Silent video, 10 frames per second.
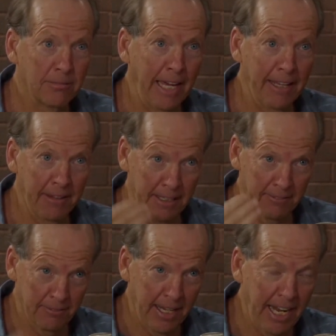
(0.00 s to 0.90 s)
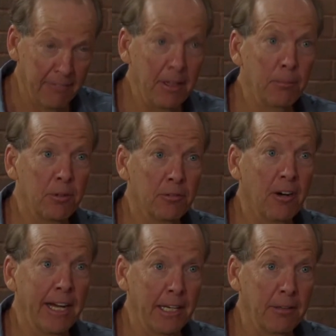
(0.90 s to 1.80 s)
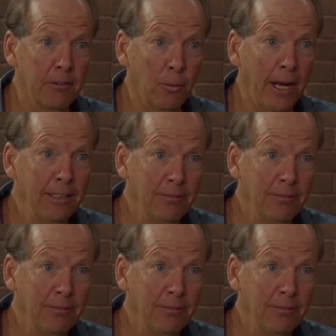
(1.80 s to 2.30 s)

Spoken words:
And then have them define it, correct?